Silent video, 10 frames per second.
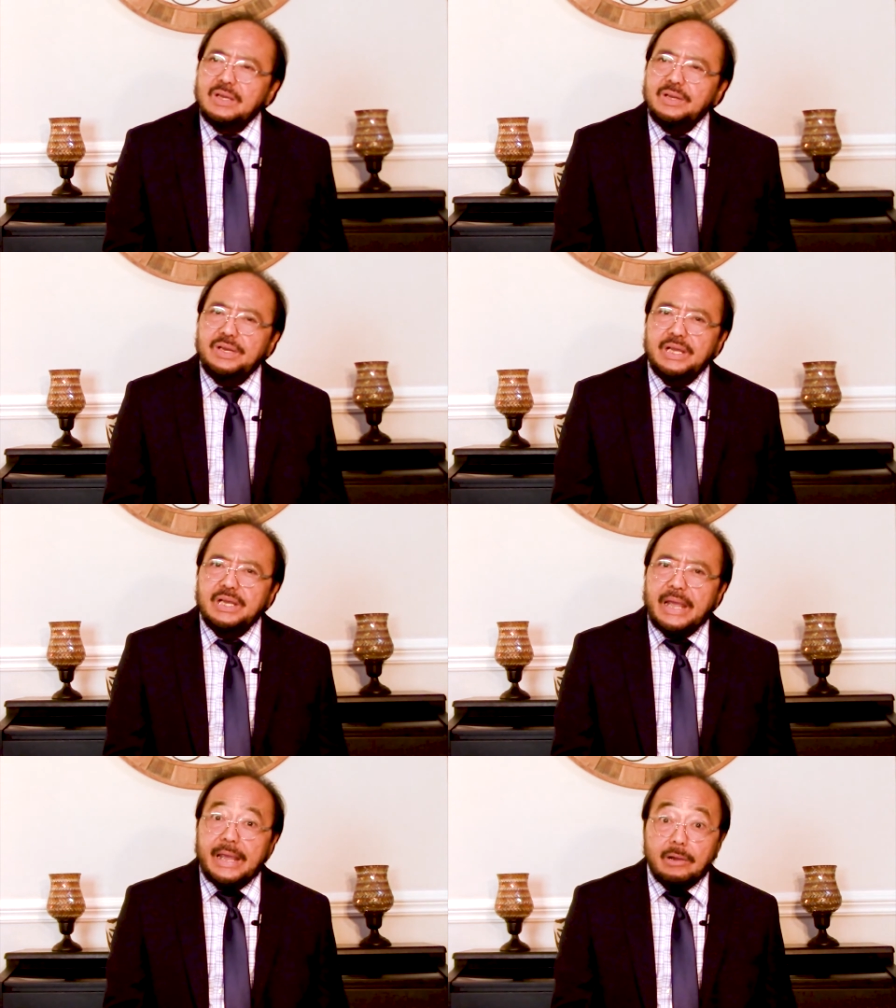
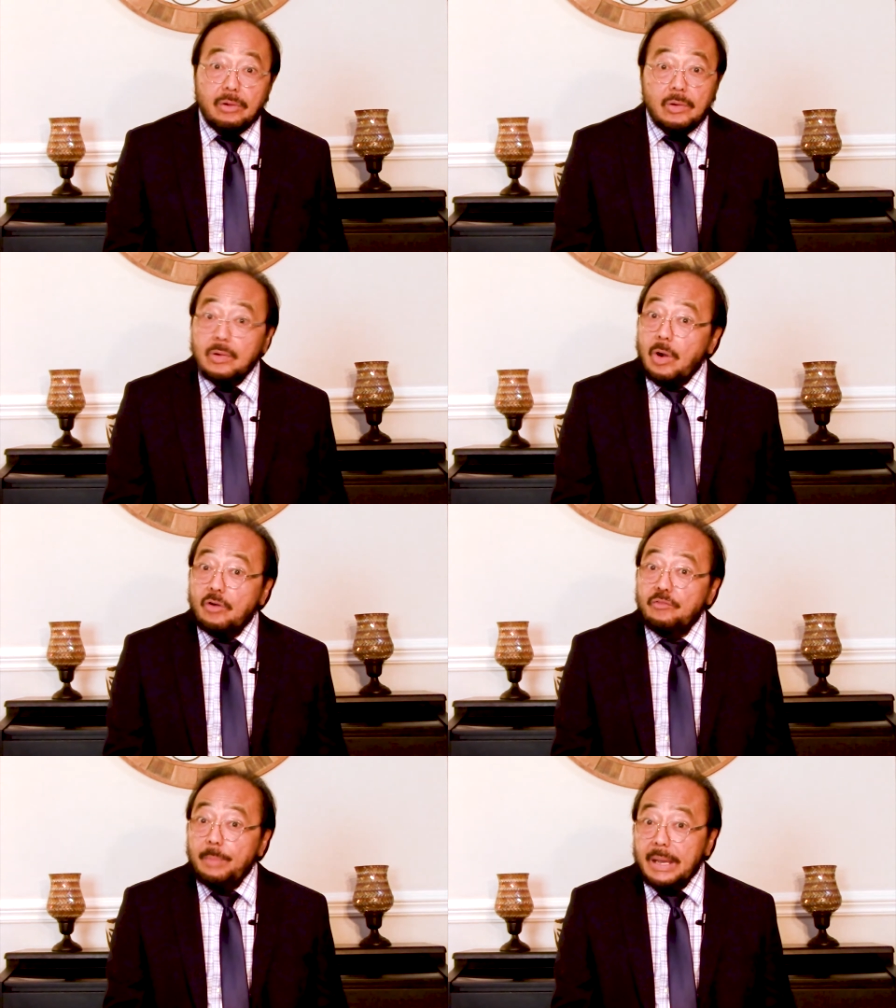the error
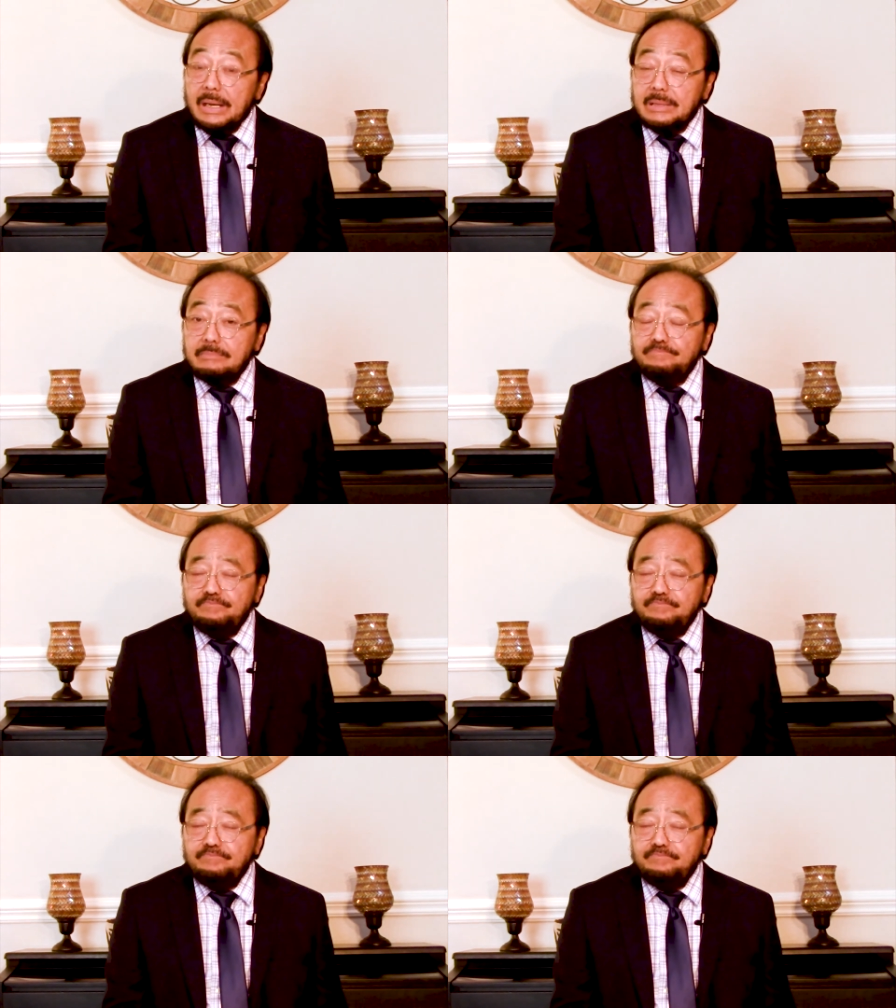of Balaam,